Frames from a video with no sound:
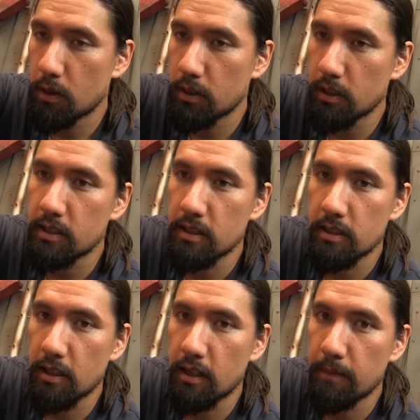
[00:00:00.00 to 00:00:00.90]
and this
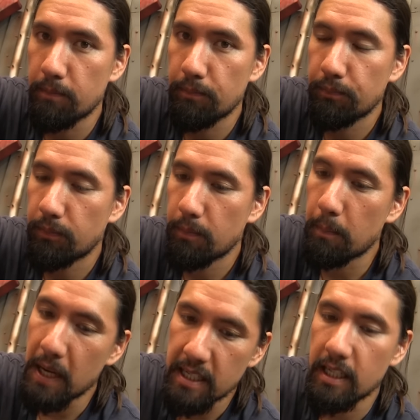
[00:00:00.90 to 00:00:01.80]
is uh,
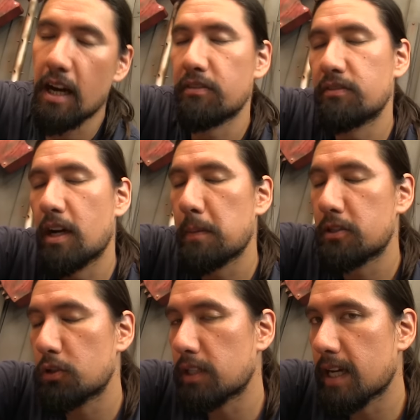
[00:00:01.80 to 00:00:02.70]
based off of how
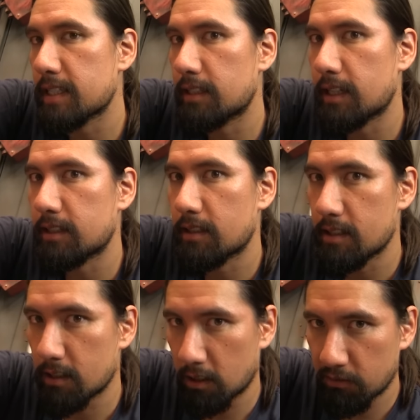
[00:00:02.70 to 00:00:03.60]
much you guys liked
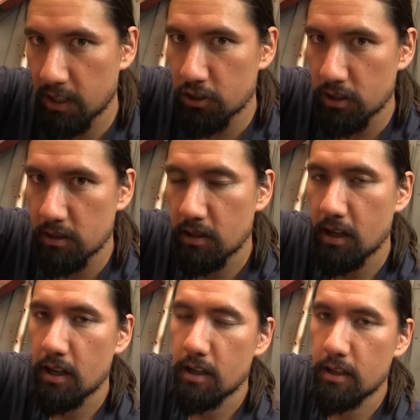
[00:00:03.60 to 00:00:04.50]
the Dark Vengeance
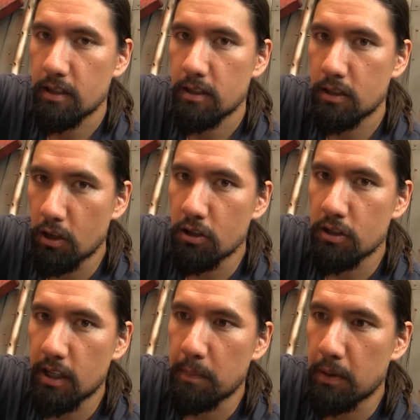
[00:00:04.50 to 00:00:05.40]
starter
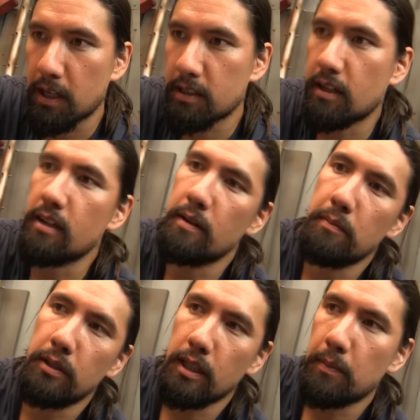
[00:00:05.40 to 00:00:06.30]
set box set
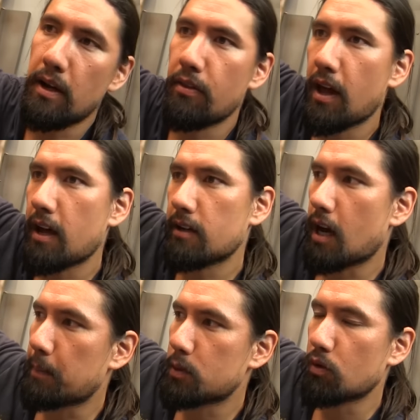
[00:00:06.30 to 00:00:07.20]
and building upon that
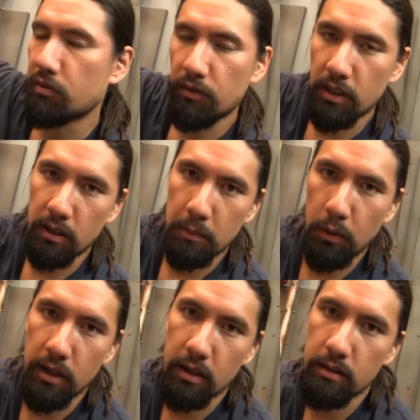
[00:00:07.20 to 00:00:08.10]
up to a 1500
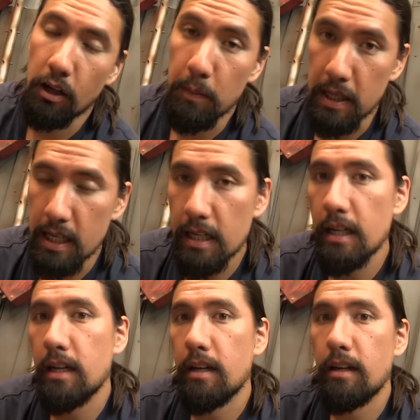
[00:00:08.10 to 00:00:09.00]
point army,
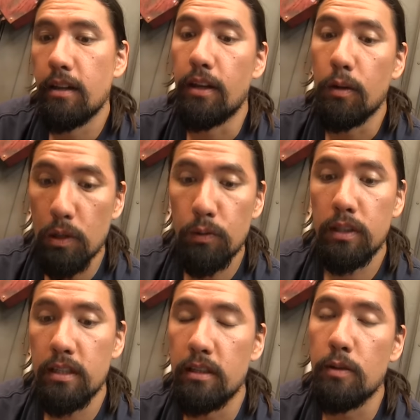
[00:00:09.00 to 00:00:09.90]
then we
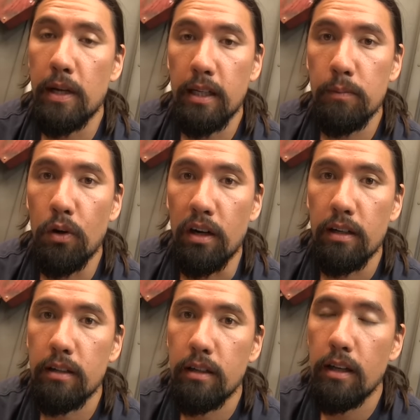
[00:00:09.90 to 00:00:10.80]
will continue making more
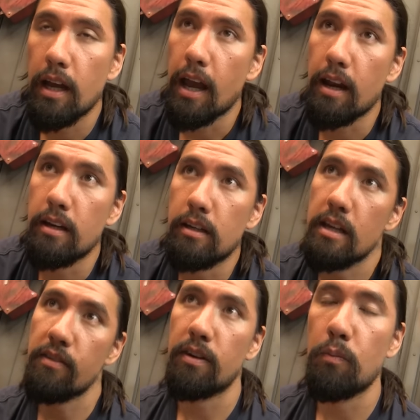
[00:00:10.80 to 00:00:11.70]
and
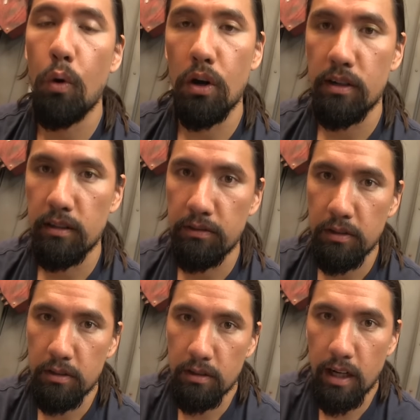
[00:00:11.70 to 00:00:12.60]
even more in the
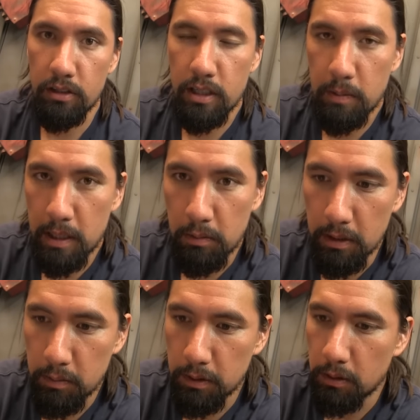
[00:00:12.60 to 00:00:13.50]
future. Not just Space
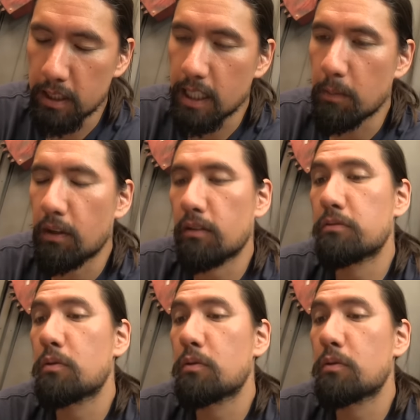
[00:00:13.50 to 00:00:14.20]
Wolves, we'll do the same thing